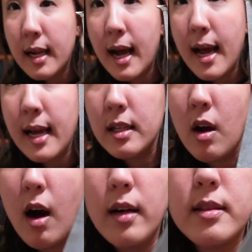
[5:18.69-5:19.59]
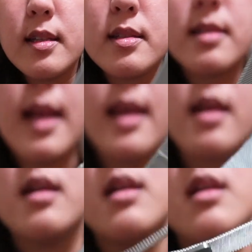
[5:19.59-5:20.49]
I had got, this like
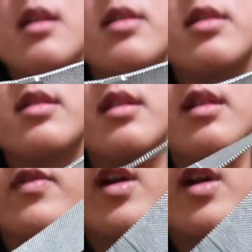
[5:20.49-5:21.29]
silver